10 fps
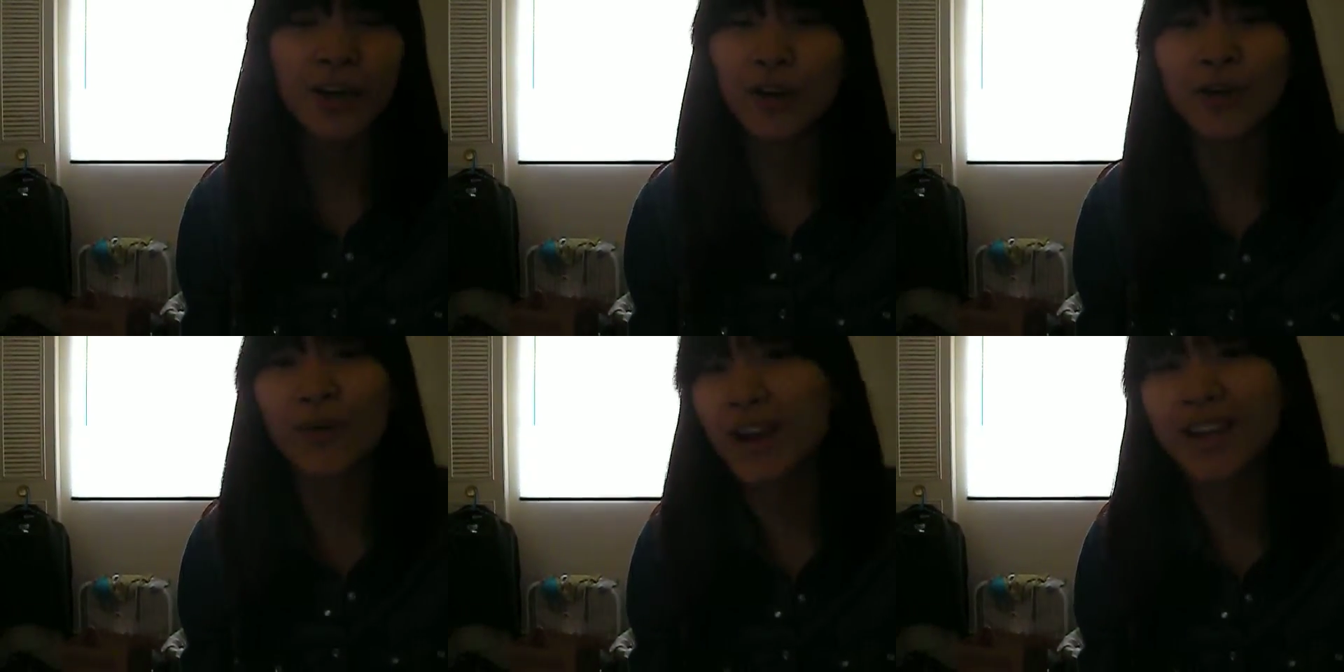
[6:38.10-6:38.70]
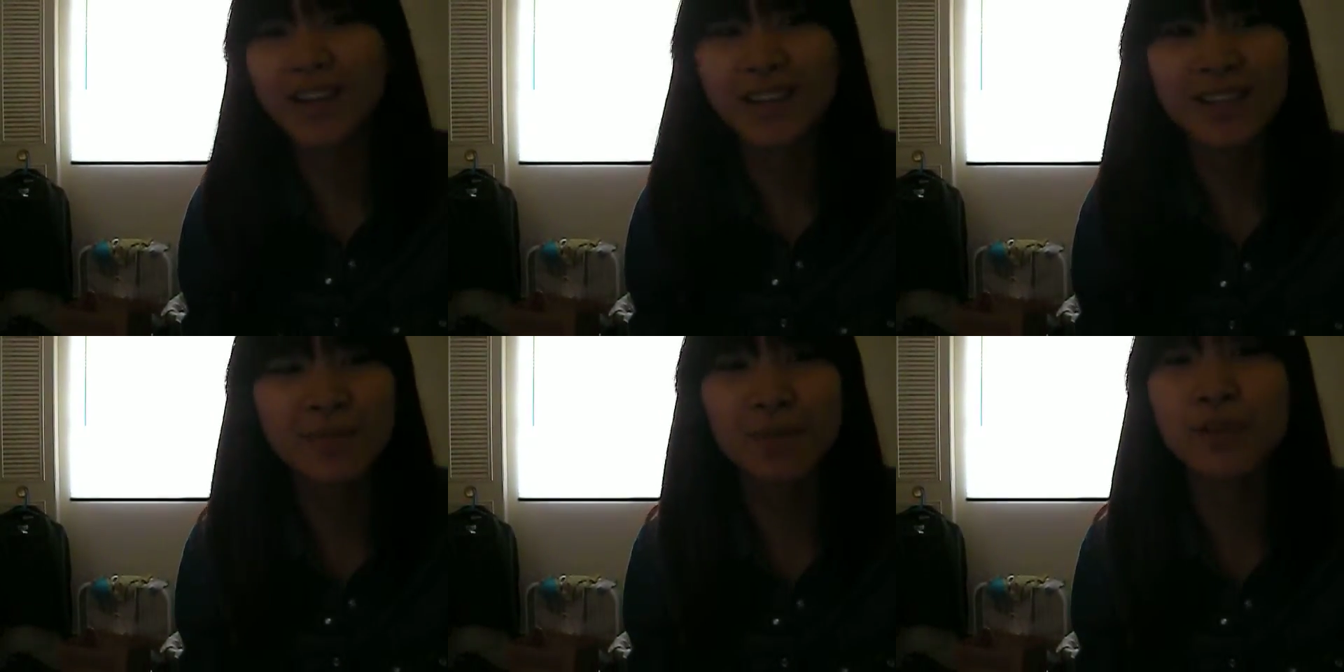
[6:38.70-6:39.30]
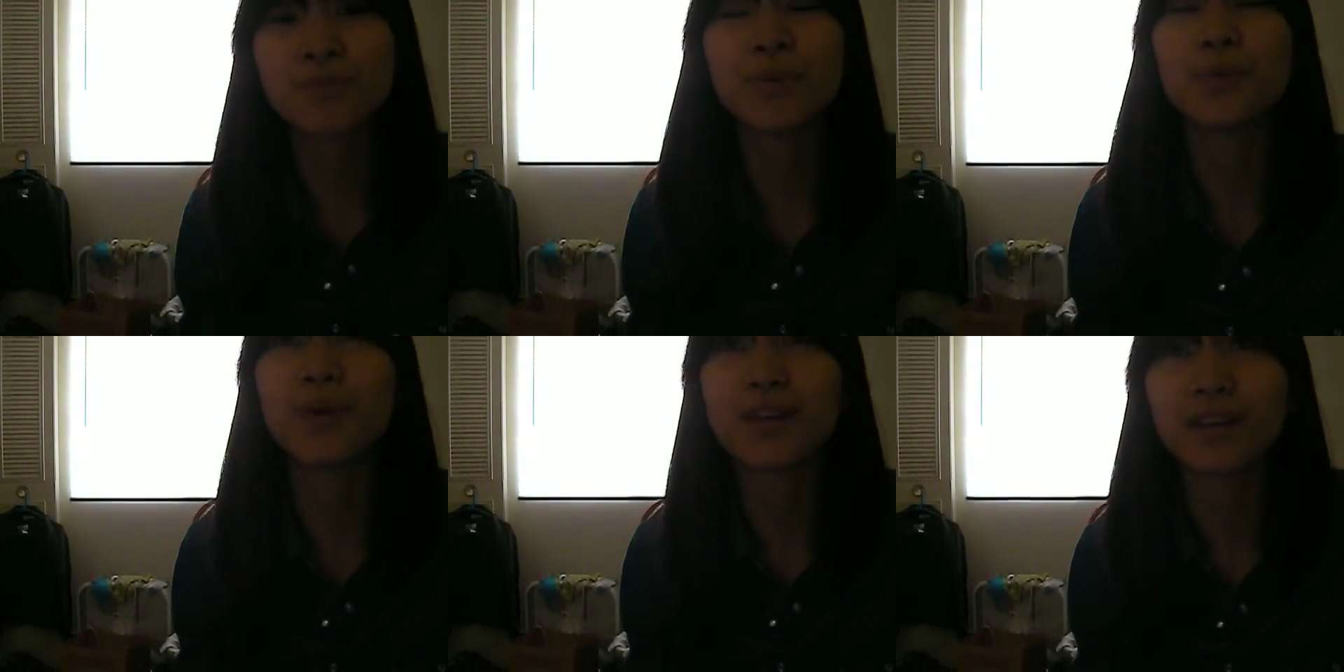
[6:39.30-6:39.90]
your greatest, most
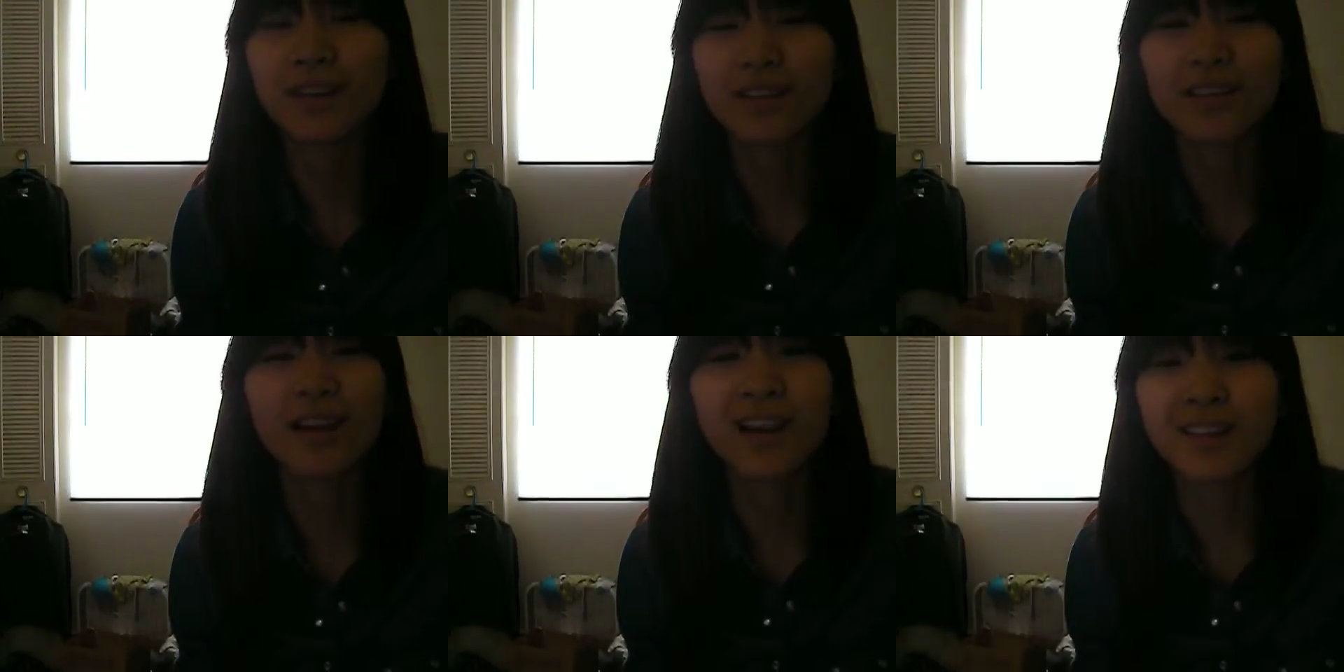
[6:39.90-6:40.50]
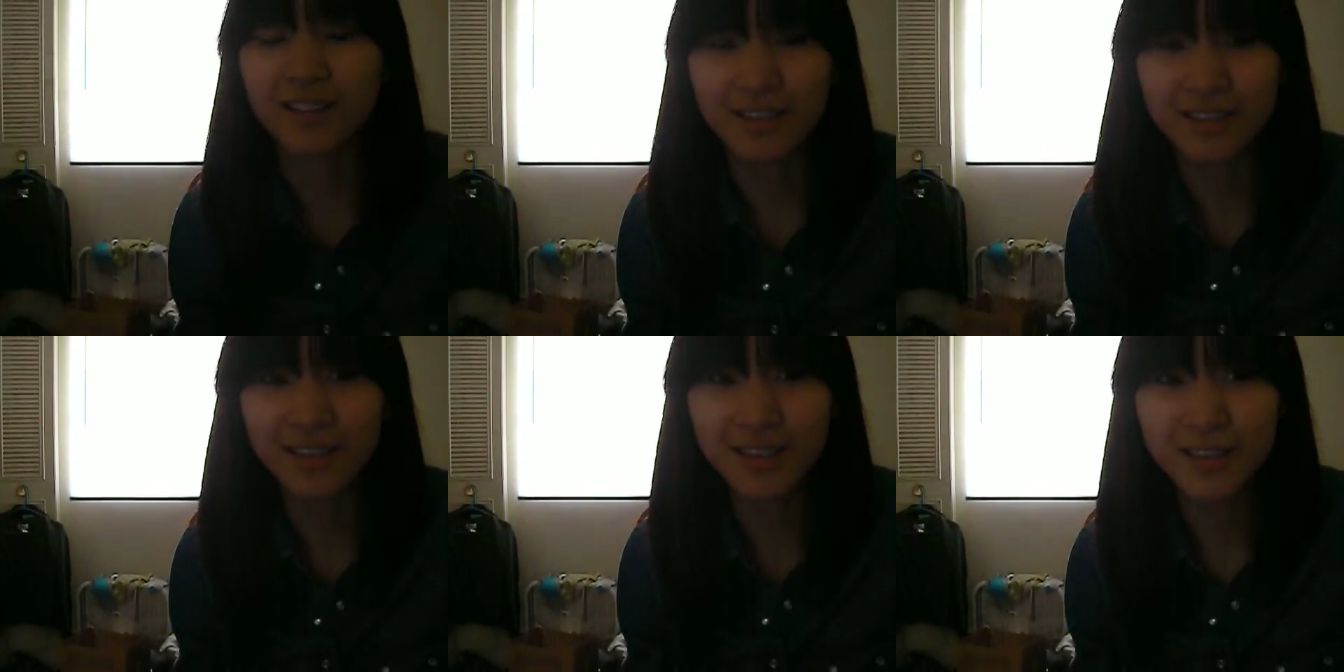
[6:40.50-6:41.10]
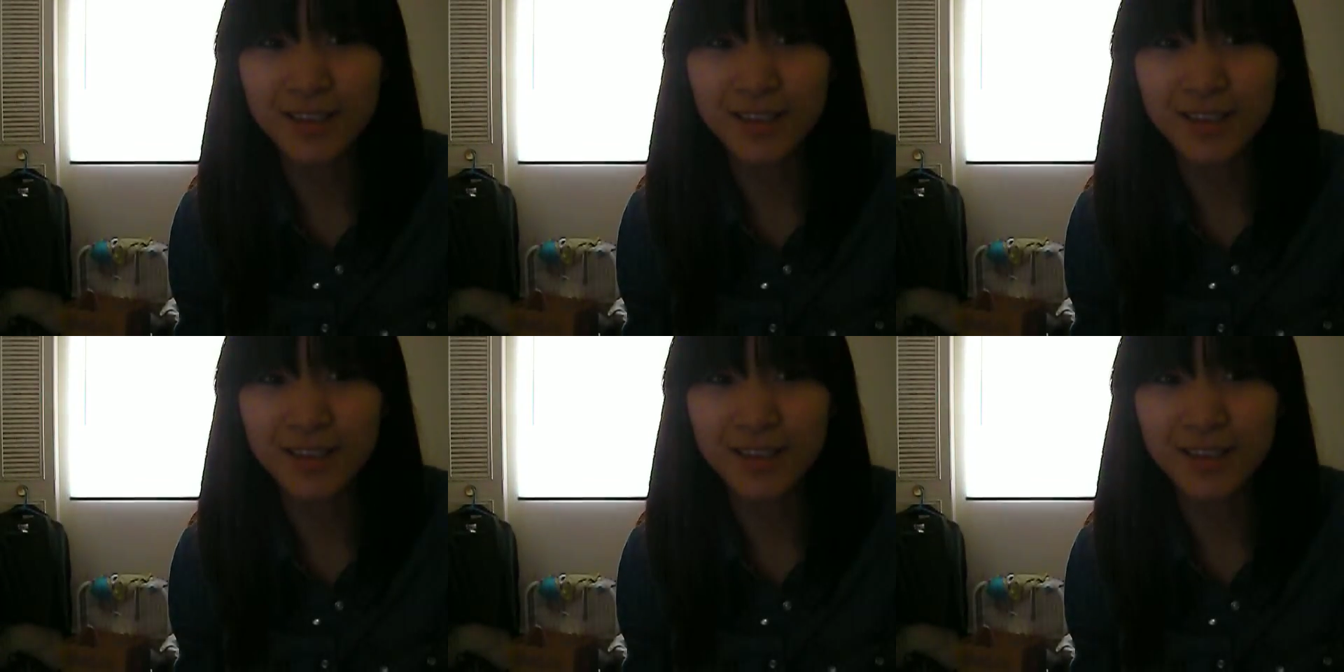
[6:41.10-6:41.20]
brilliant ideas